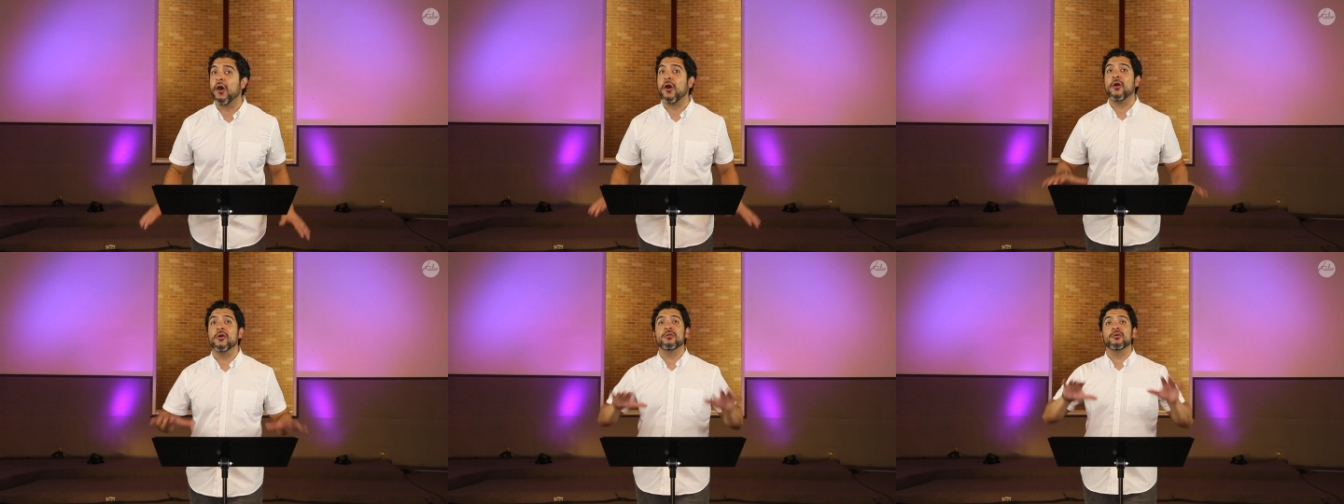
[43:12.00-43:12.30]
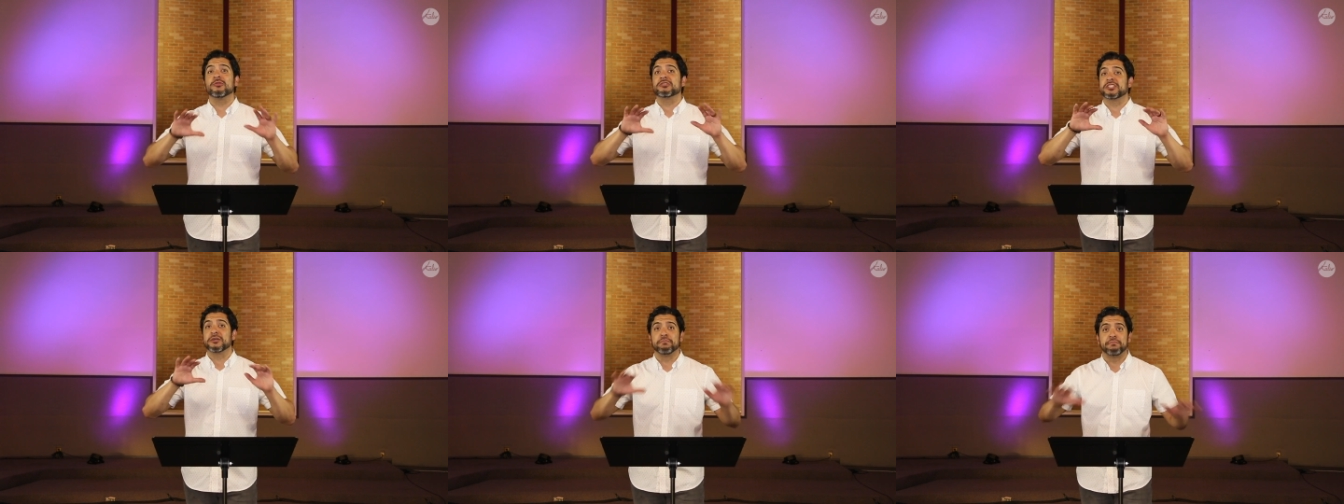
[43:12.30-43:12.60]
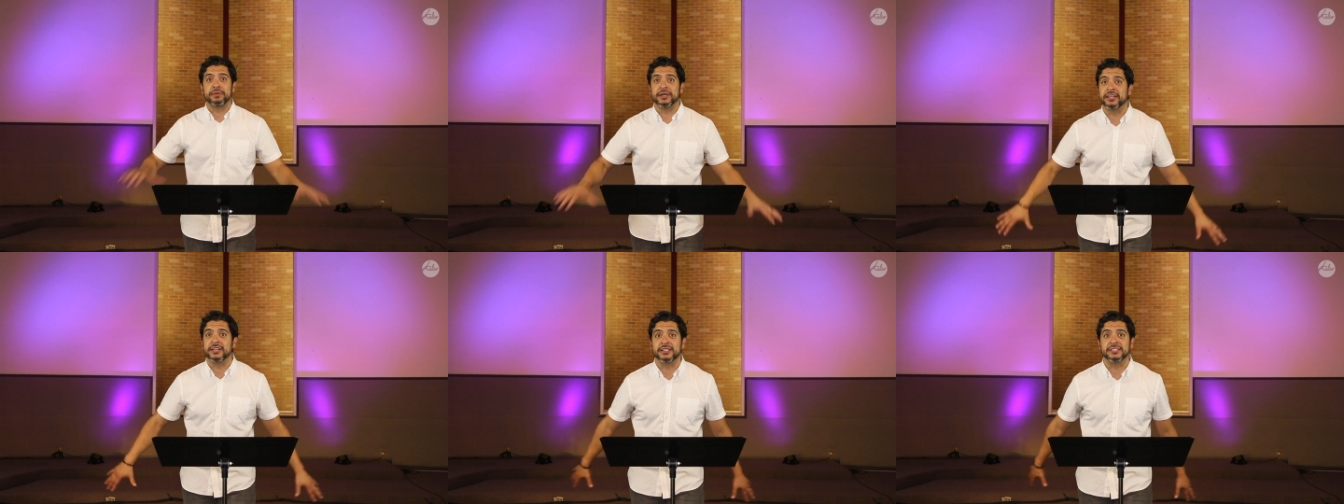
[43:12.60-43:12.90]
all those
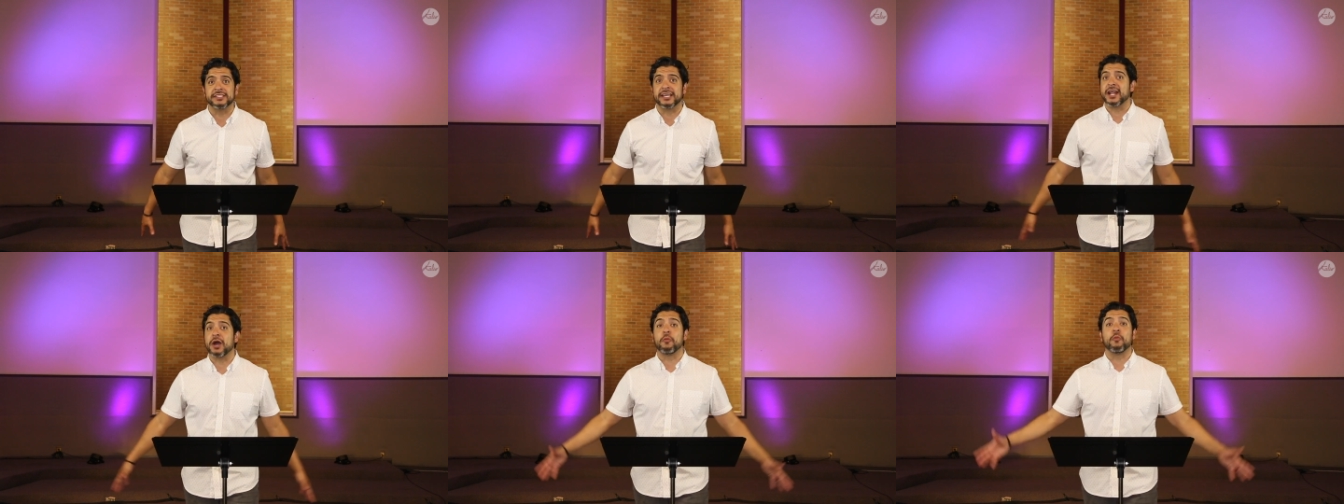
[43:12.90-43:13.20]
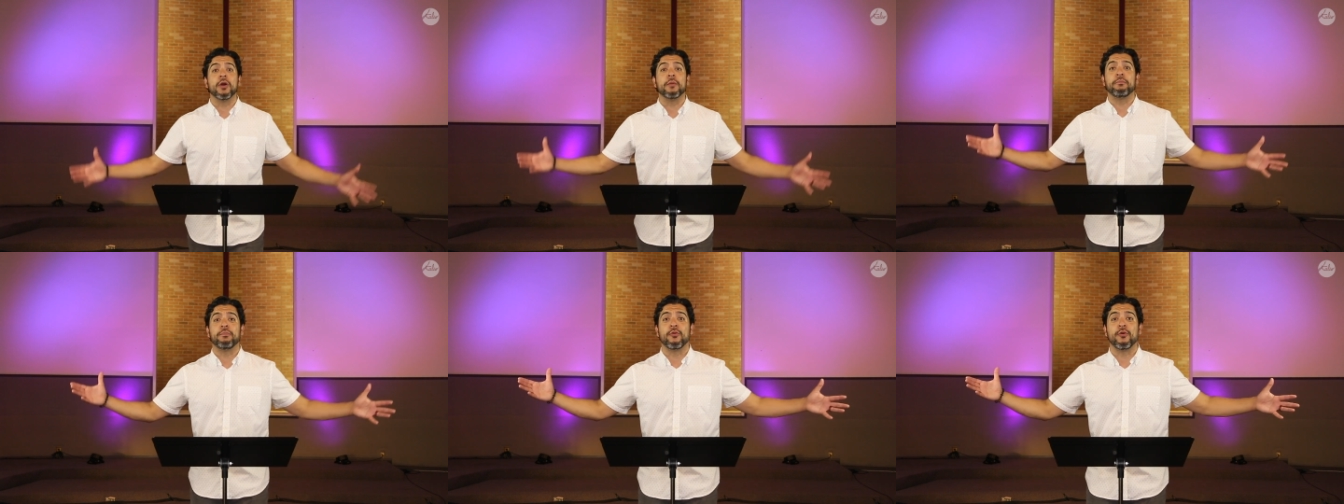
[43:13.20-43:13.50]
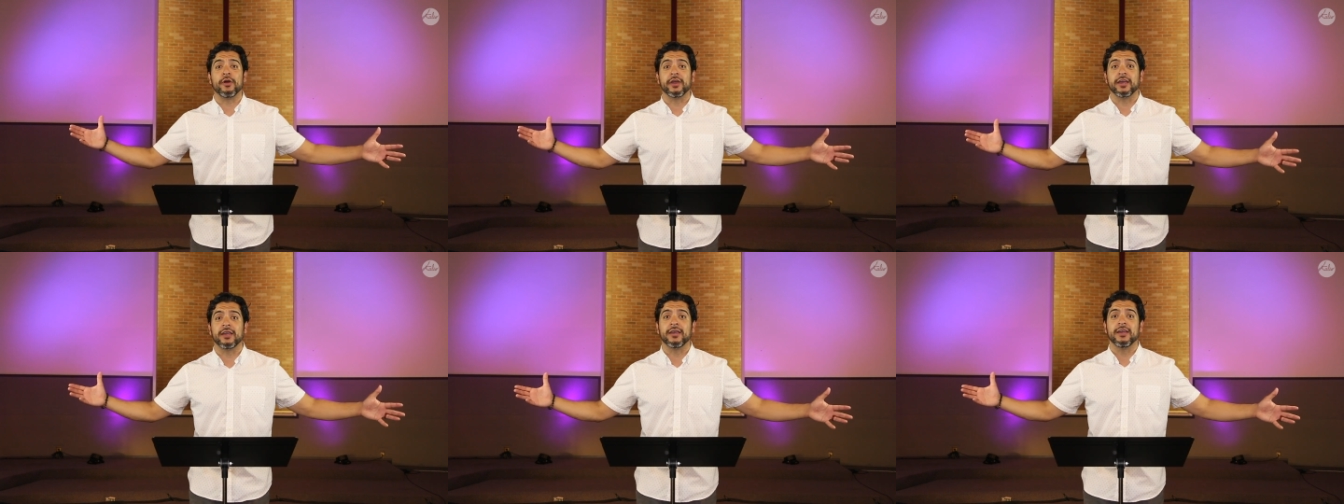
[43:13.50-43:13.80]
abilities that at one
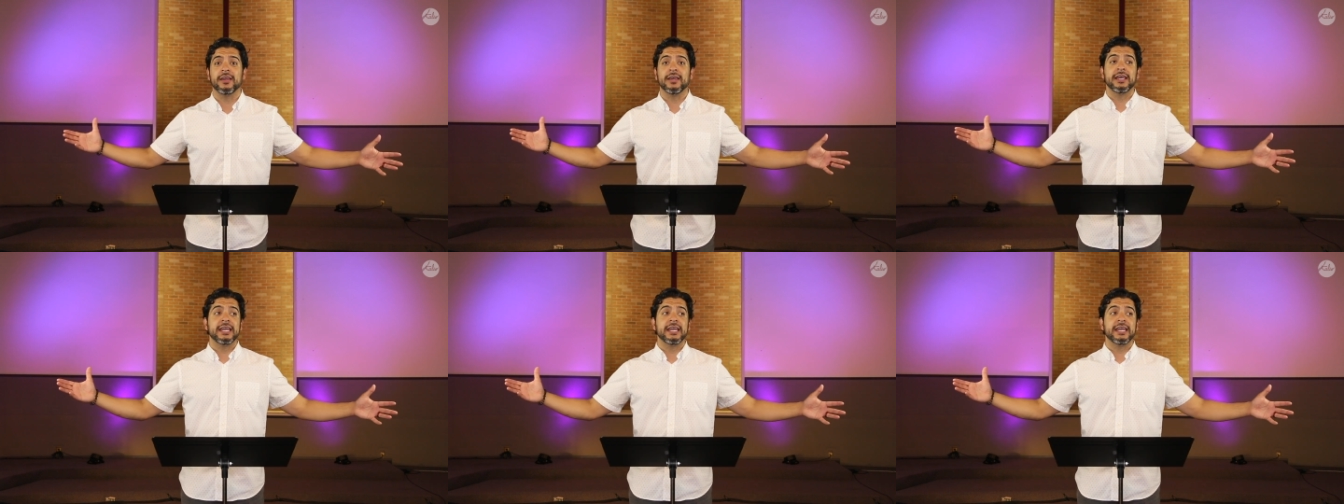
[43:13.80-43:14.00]
point